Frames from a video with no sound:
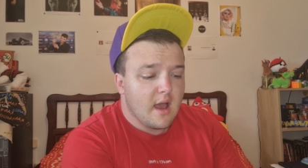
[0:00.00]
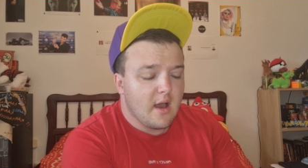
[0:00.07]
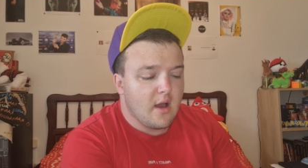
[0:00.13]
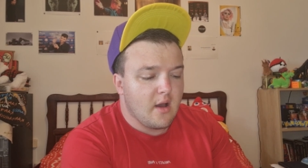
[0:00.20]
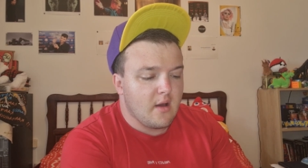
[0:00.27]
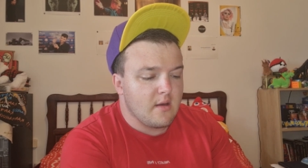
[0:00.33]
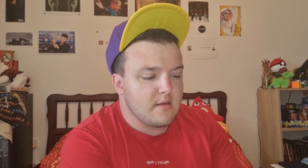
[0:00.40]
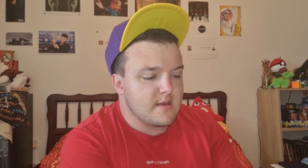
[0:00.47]

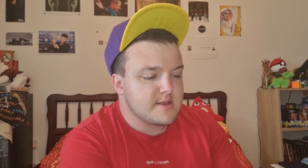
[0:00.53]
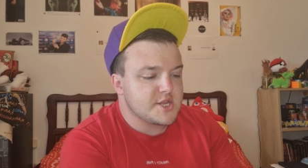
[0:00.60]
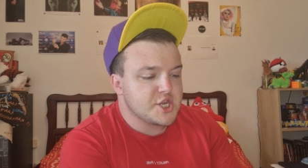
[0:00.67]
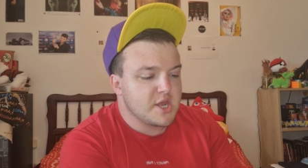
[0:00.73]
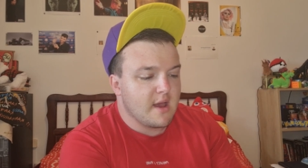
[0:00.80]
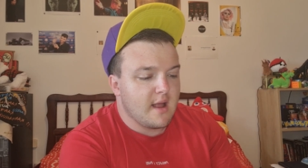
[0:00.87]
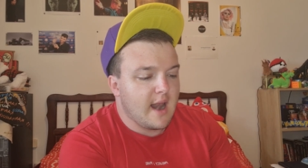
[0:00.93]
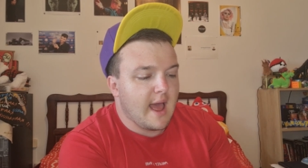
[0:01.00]

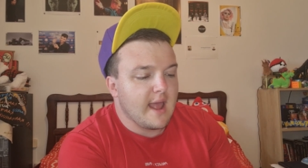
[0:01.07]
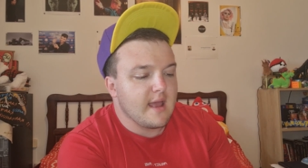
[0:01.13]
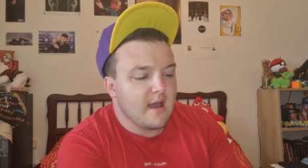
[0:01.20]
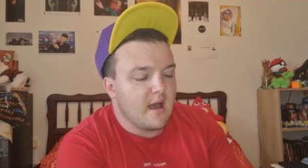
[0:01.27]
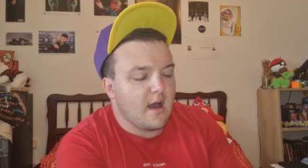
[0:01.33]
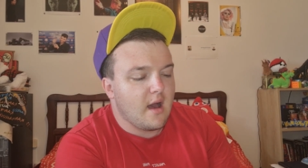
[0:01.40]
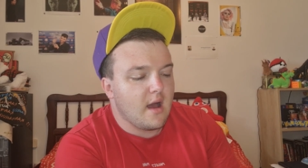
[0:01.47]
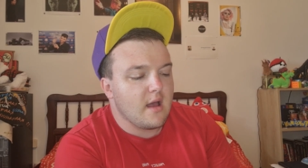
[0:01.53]

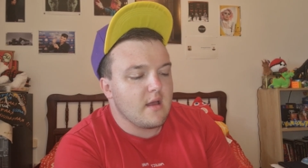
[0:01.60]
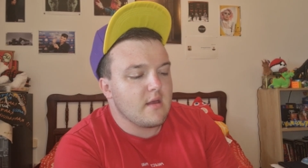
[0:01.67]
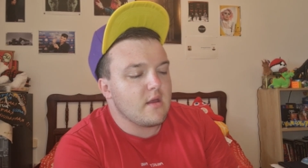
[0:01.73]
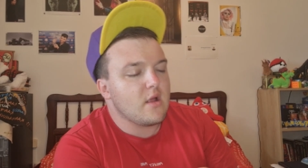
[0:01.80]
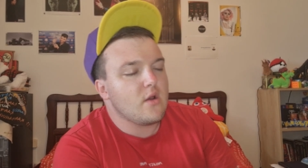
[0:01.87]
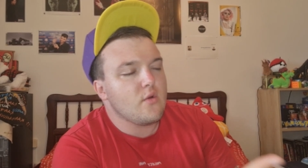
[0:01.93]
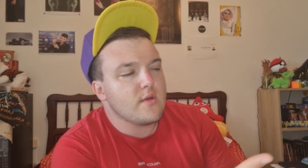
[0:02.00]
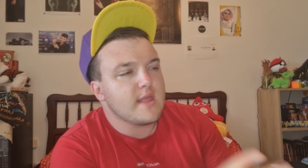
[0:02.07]

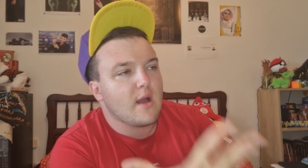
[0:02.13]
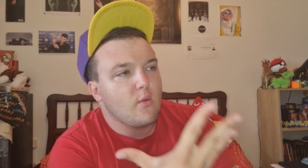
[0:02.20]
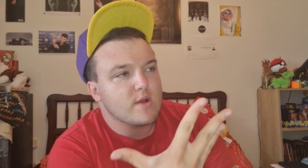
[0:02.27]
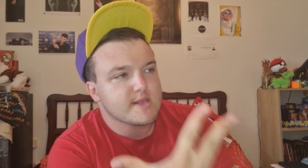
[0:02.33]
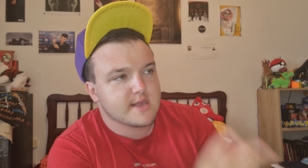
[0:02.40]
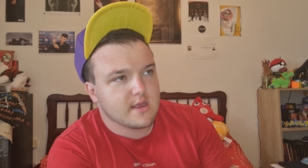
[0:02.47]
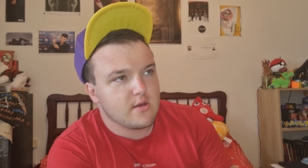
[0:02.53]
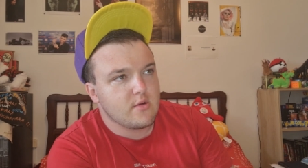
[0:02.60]
Luna
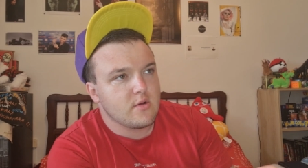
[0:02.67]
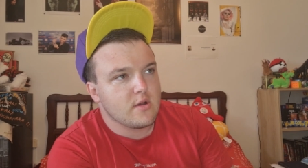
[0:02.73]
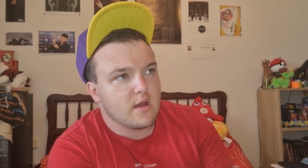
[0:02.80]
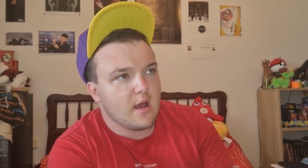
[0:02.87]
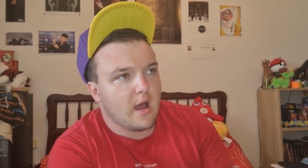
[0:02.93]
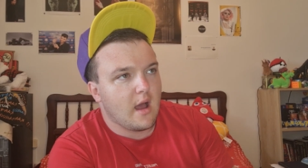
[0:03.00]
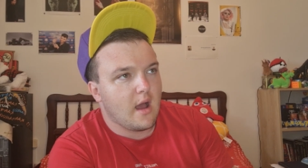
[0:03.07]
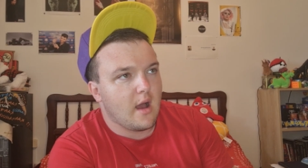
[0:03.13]
was
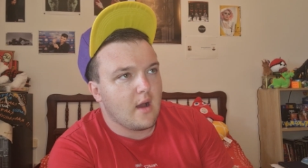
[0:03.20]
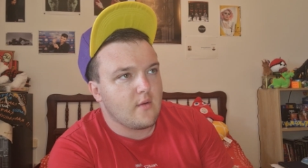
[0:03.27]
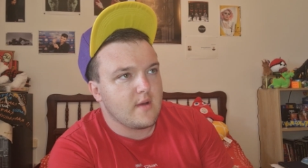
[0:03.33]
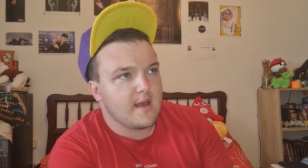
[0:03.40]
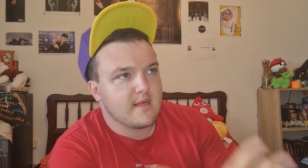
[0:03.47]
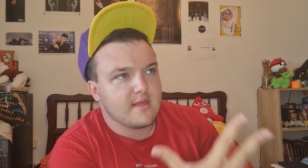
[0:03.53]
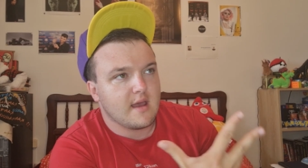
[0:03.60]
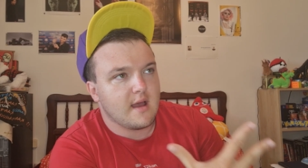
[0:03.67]
good
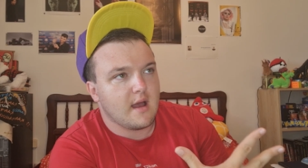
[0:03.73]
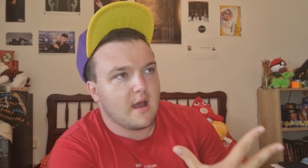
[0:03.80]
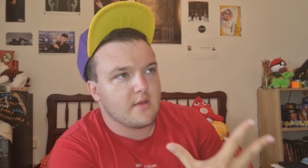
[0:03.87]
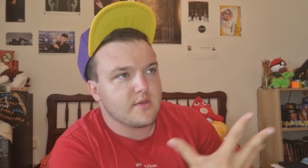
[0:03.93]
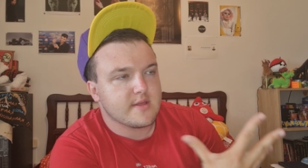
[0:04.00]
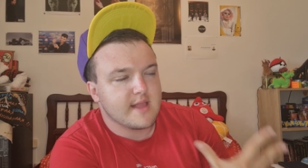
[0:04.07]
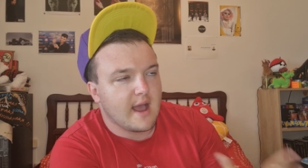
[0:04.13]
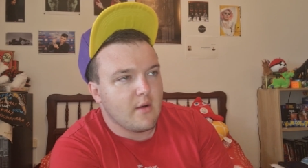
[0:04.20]
with
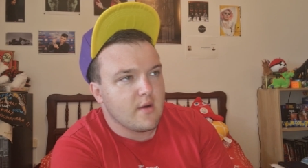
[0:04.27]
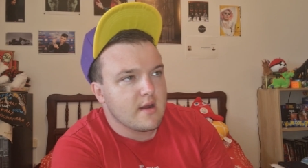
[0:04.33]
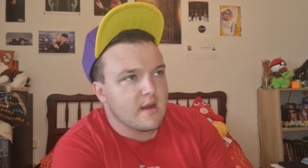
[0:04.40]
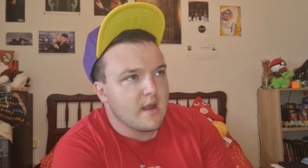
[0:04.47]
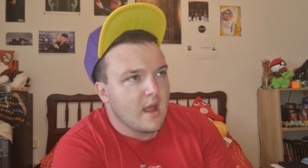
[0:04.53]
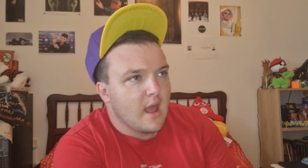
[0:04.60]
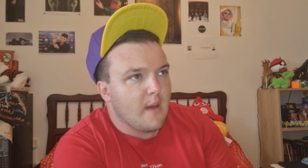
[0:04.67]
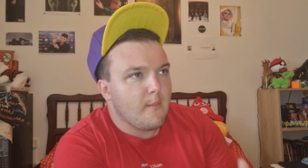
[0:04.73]
the
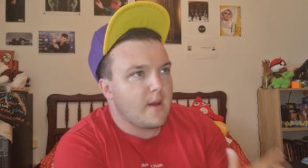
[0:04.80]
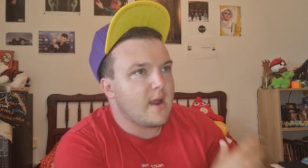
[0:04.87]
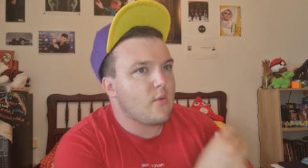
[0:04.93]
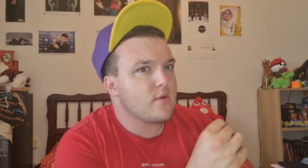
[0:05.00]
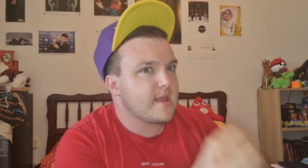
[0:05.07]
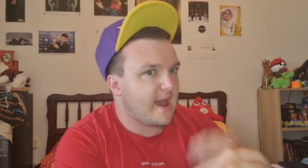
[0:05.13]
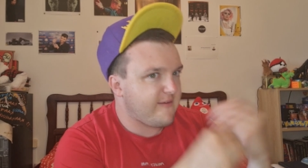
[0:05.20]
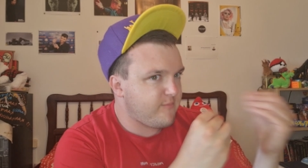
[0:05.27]
tower, but I
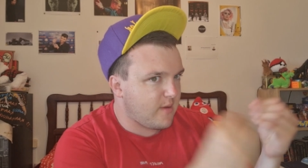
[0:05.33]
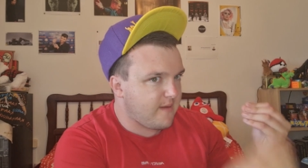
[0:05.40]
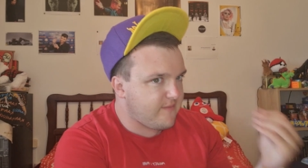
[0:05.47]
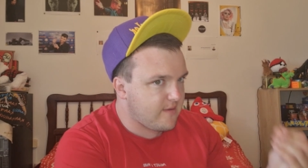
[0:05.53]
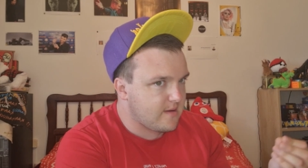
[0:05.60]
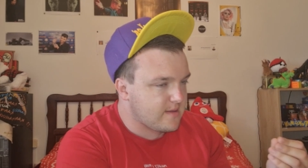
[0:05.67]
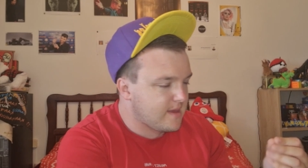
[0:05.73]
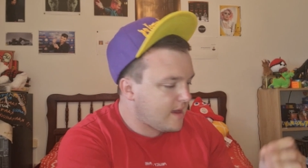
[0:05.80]
would have
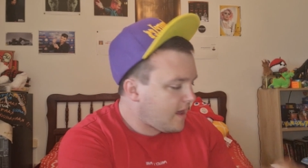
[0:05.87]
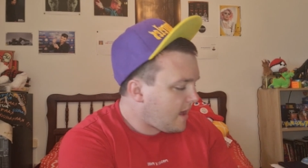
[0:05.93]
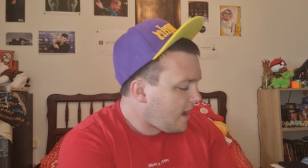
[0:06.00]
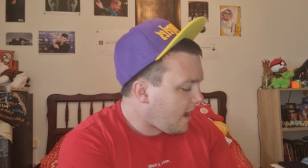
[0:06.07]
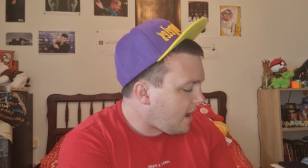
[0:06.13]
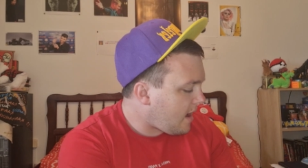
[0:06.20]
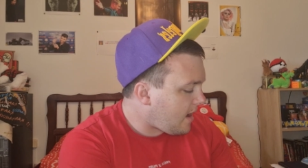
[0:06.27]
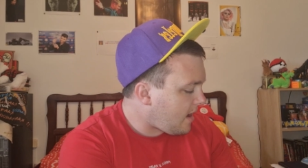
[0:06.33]
preferred
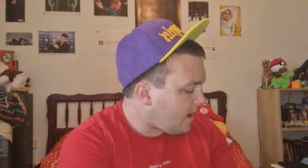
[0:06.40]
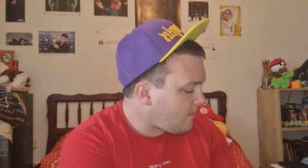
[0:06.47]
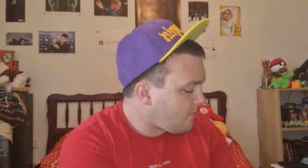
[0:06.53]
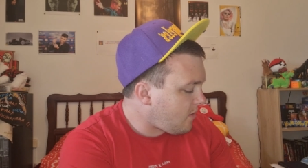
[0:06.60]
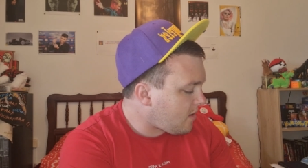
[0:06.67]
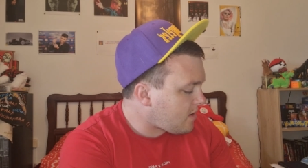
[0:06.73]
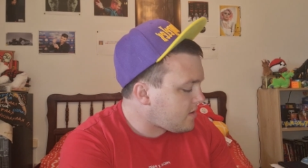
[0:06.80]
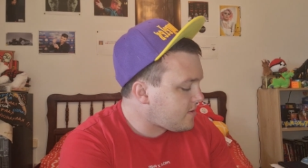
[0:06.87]

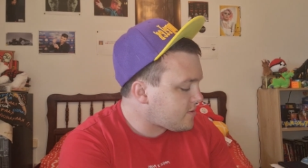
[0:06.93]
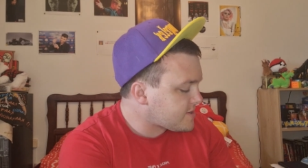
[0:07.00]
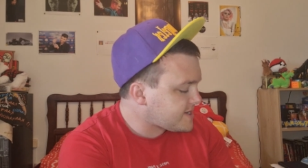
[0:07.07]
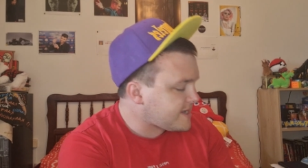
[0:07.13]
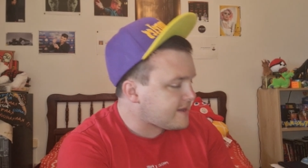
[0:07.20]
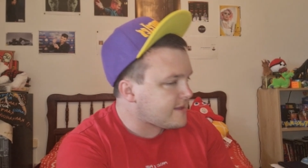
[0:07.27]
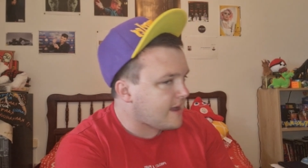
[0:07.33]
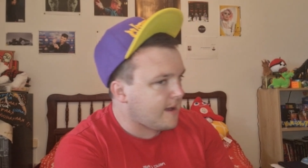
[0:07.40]
more
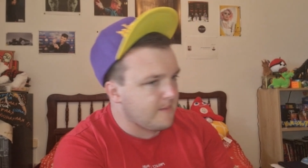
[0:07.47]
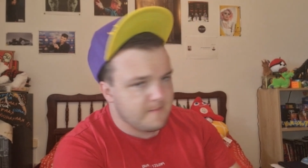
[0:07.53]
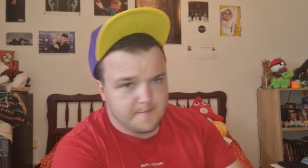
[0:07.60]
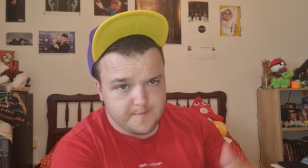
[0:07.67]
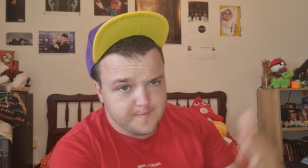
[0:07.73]
Justyna.